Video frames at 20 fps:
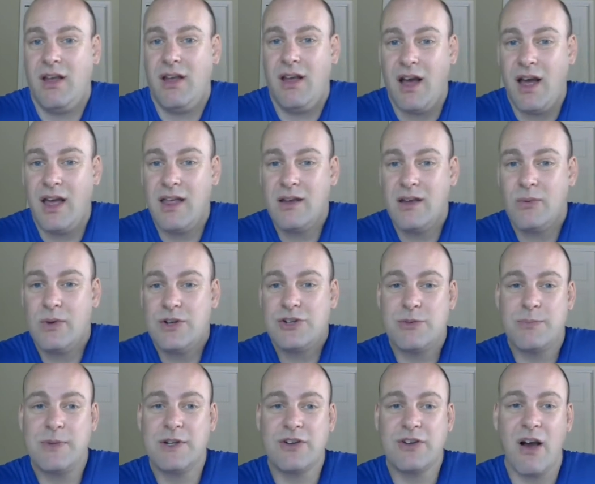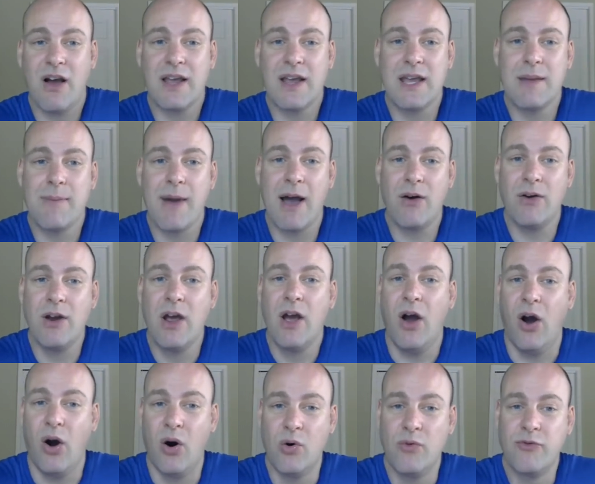I think we should be talking about
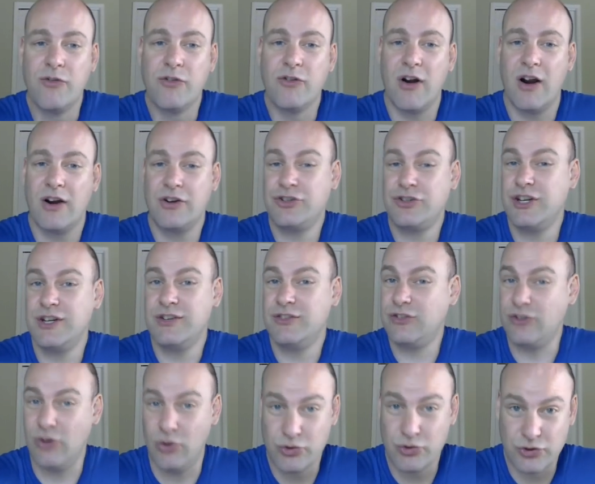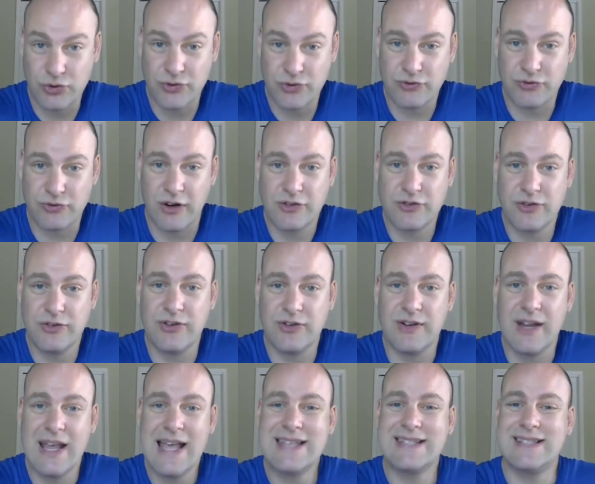overarching social structures
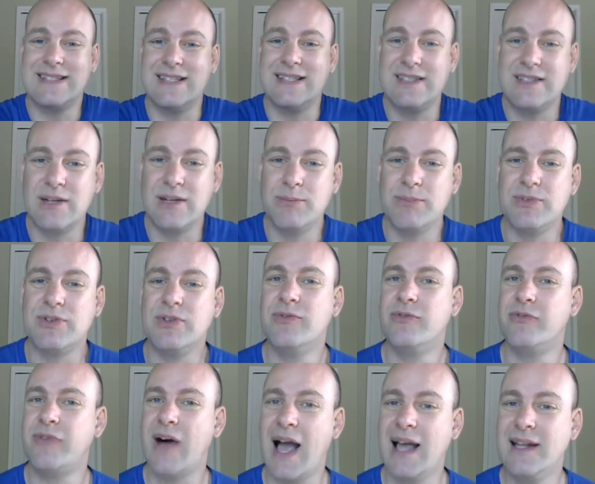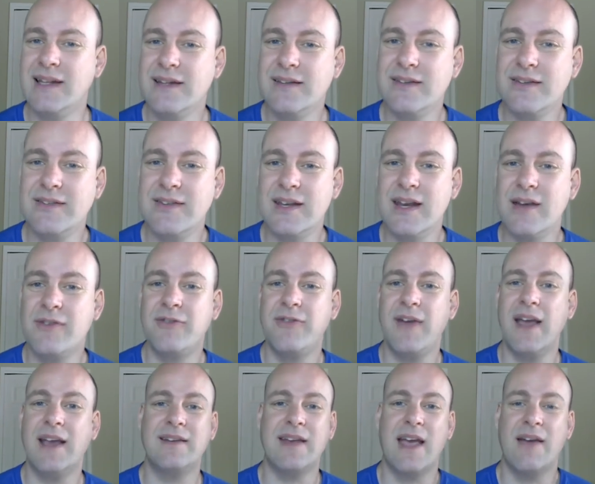and systems of violence that
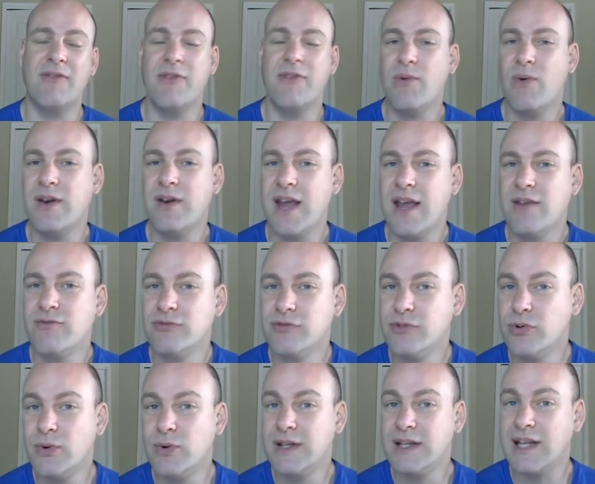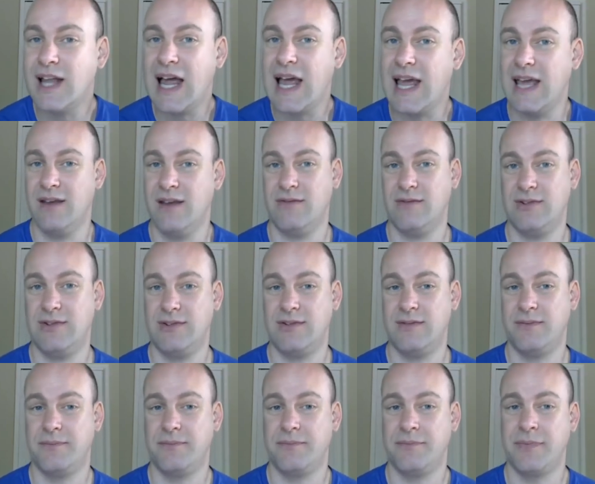affect everyone and ruin lives.
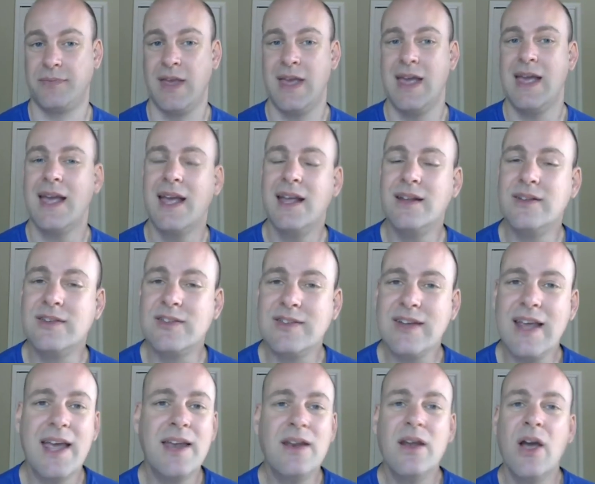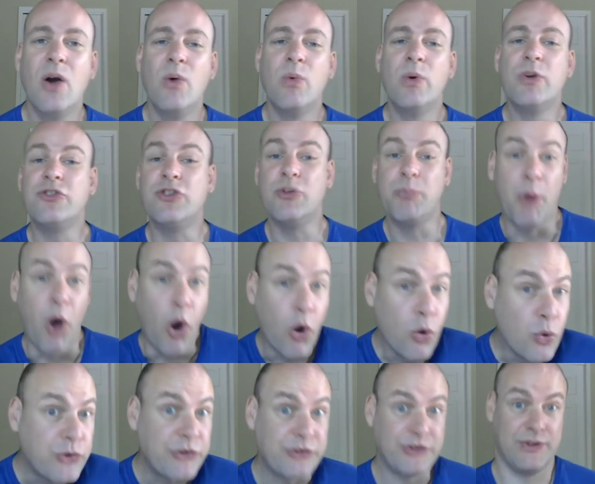Instead, we're
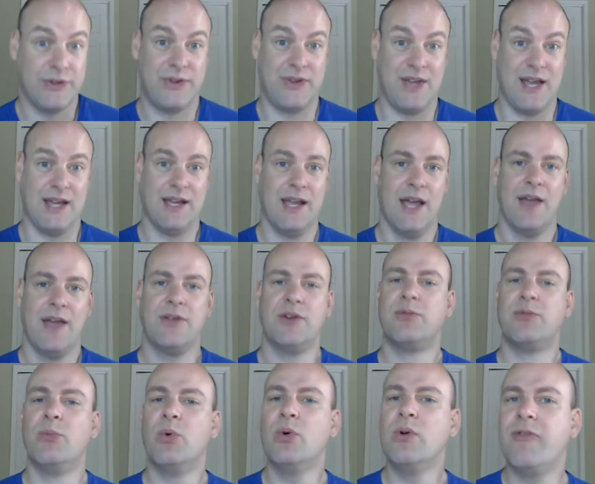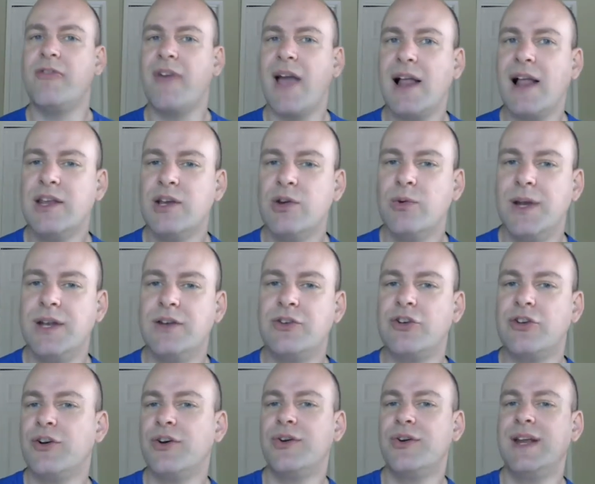supposed to think there's more value in
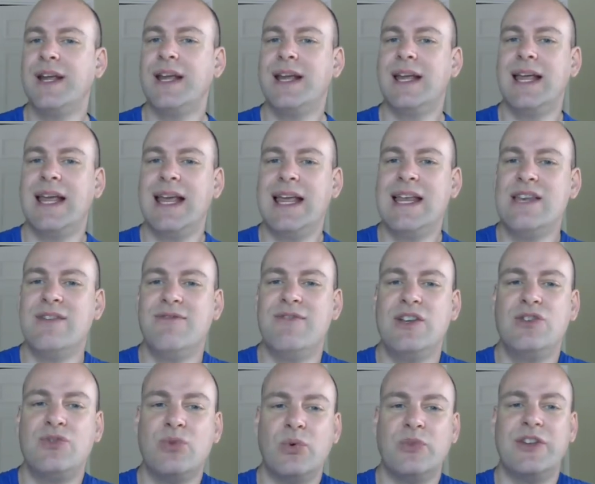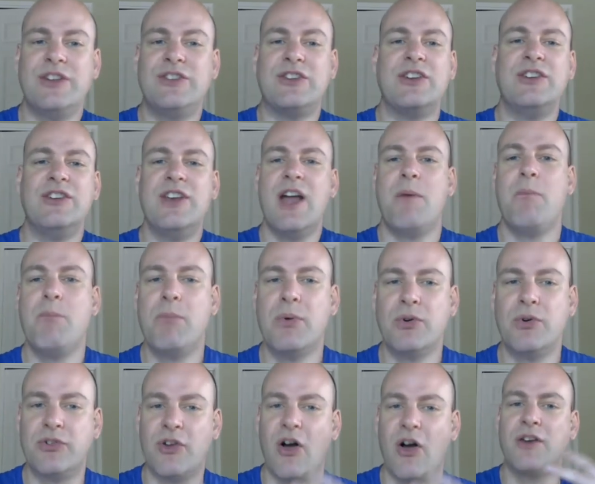turning individuals into
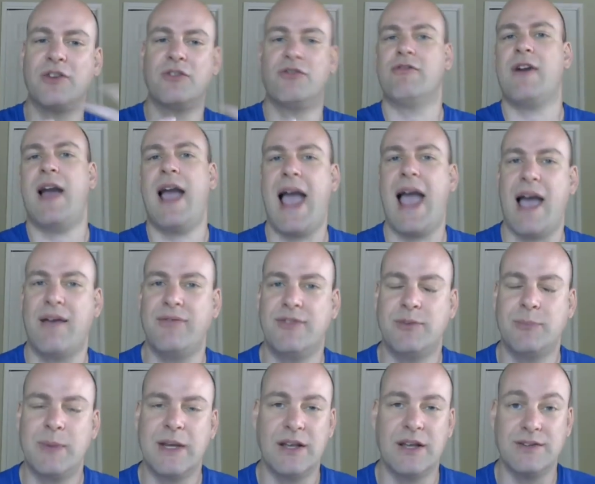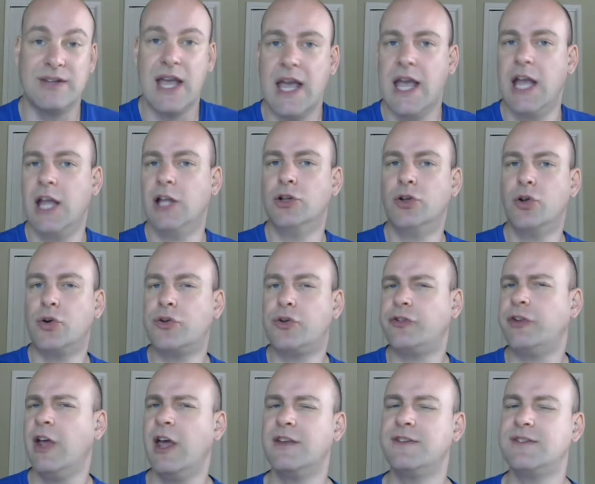numbers on graphs because it
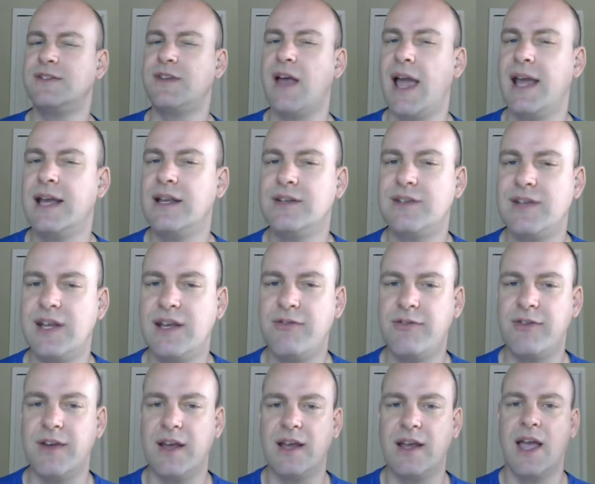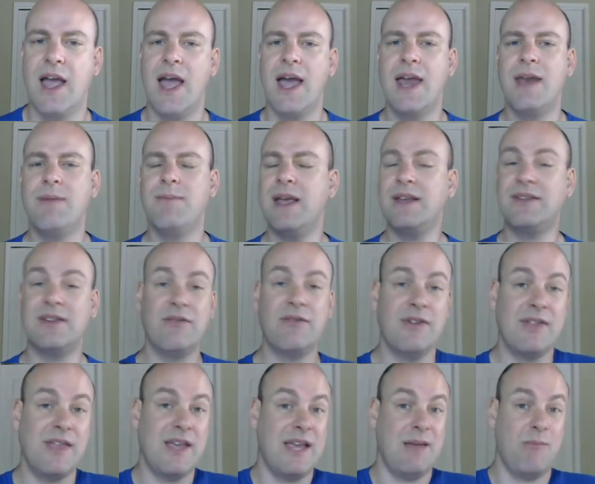looks scientific, and it makes
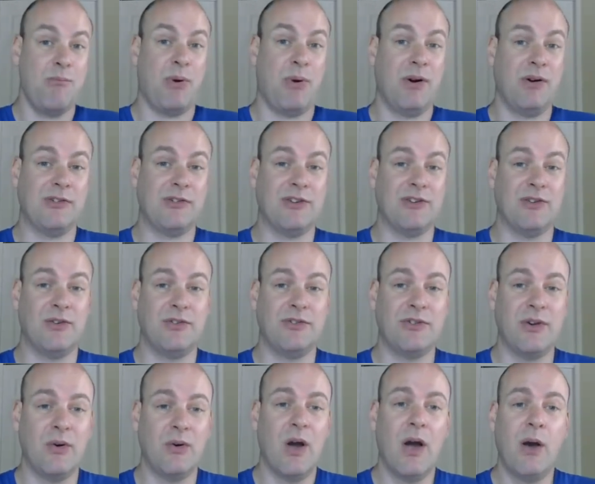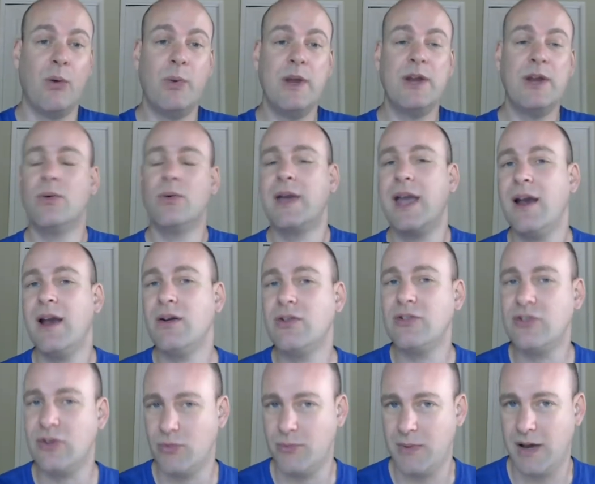everything impersonal, so we don't care
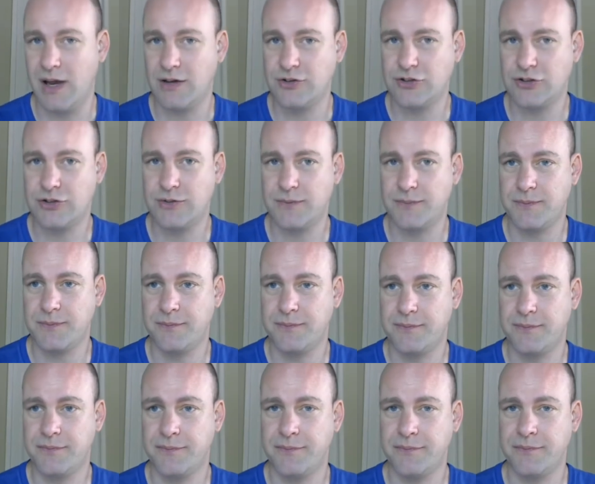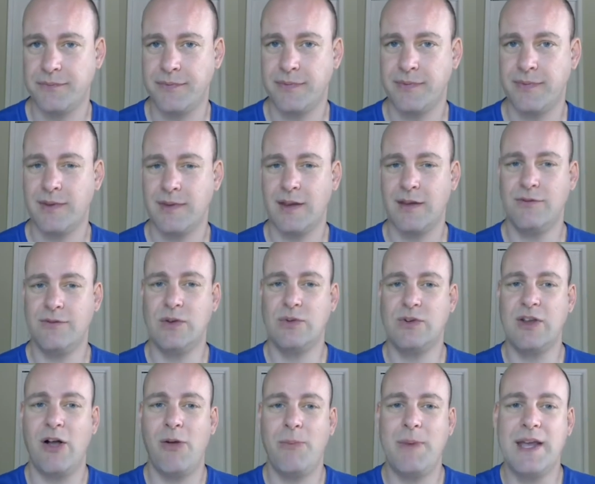so much. If you
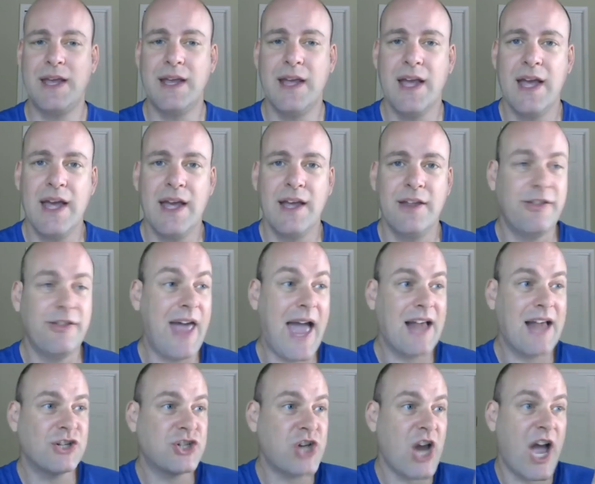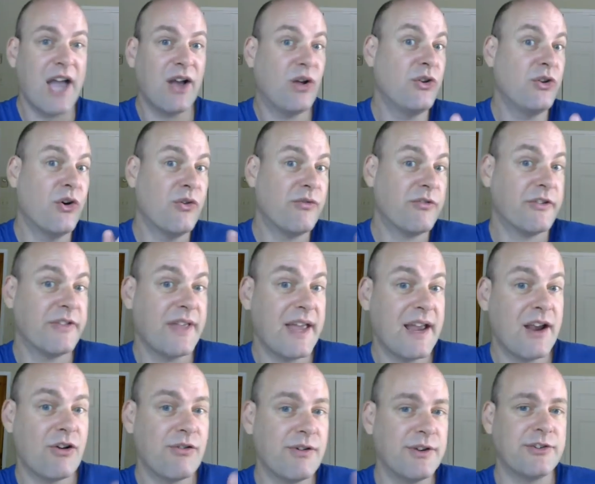tell me, that child over
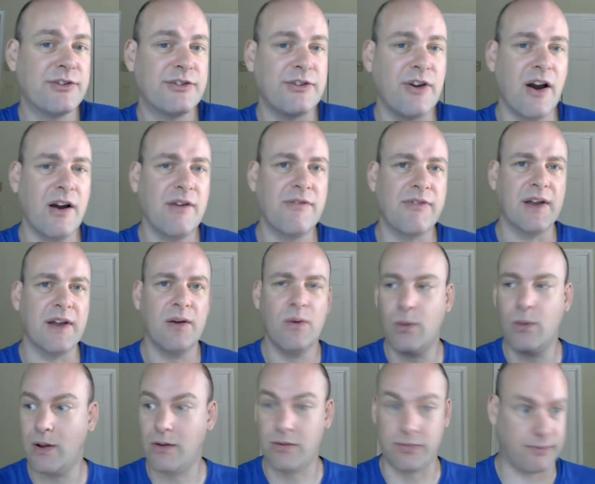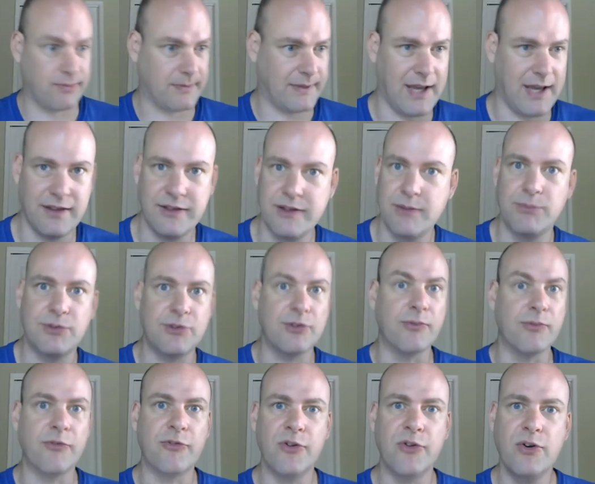there is starving, well, get them
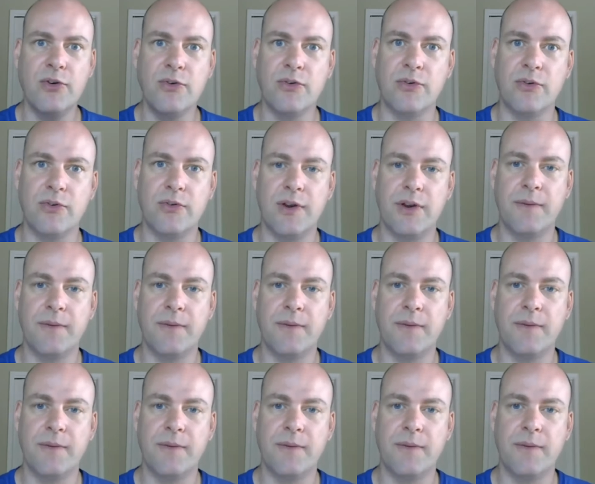some food.